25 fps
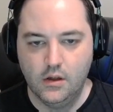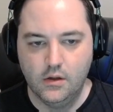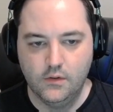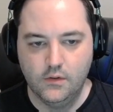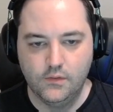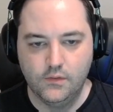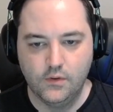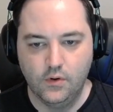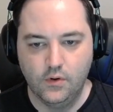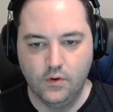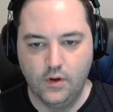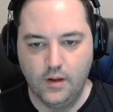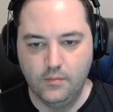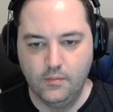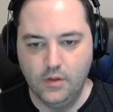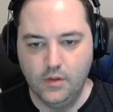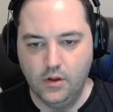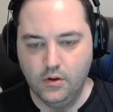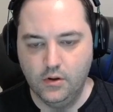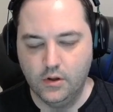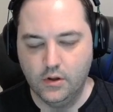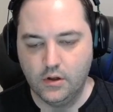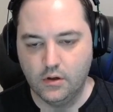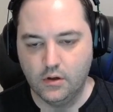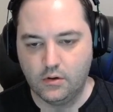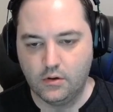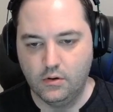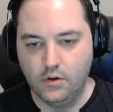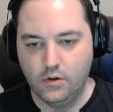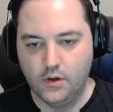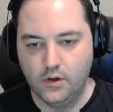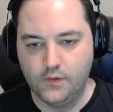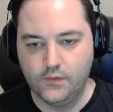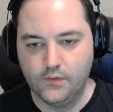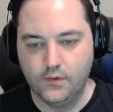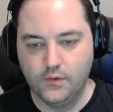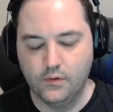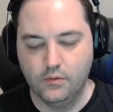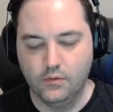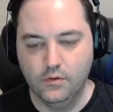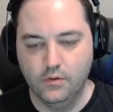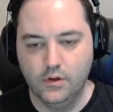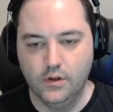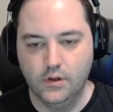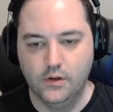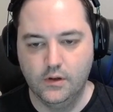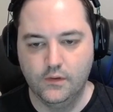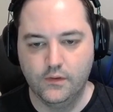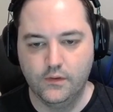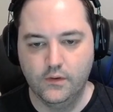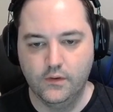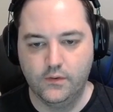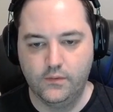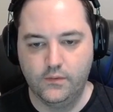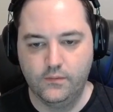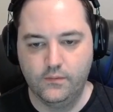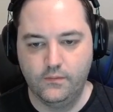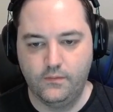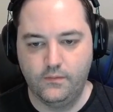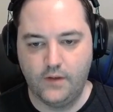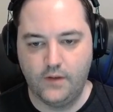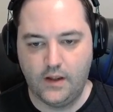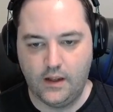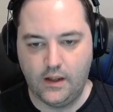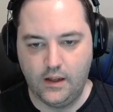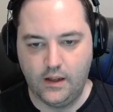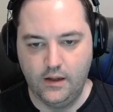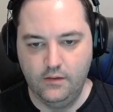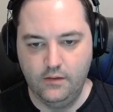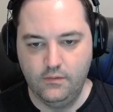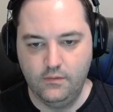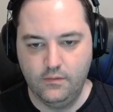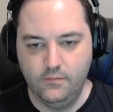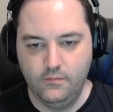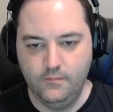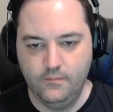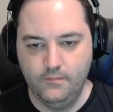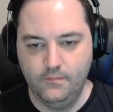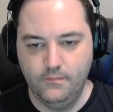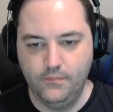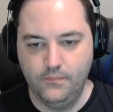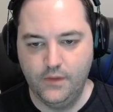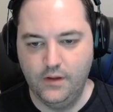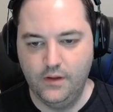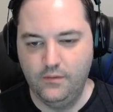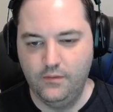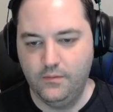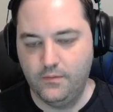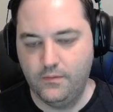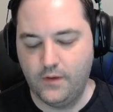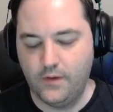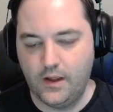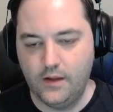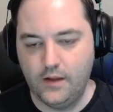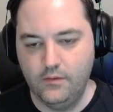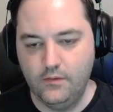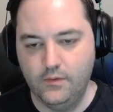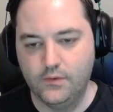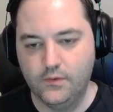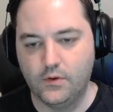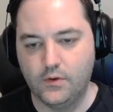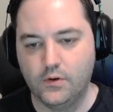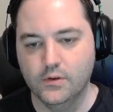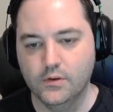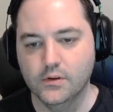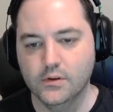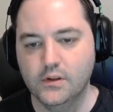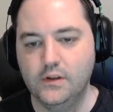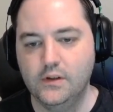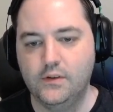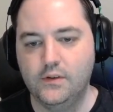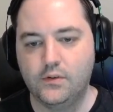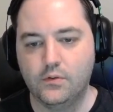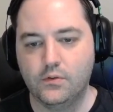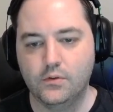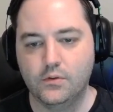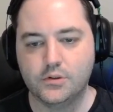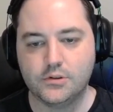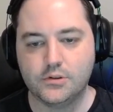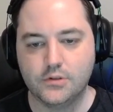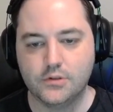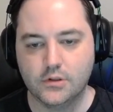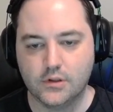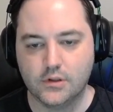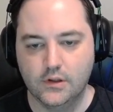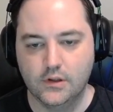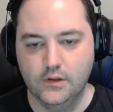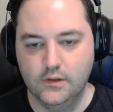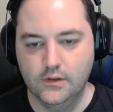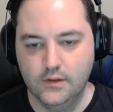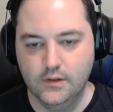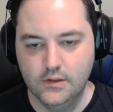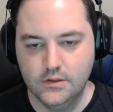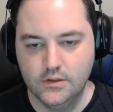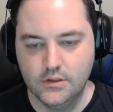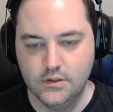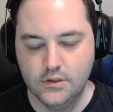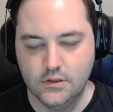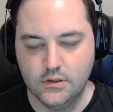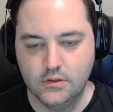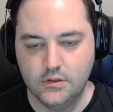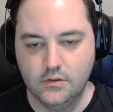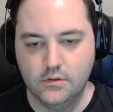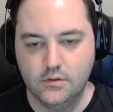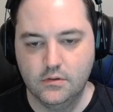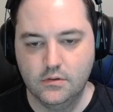So I'm going to look across the grid at this 5, and 5 is our least restricted digit.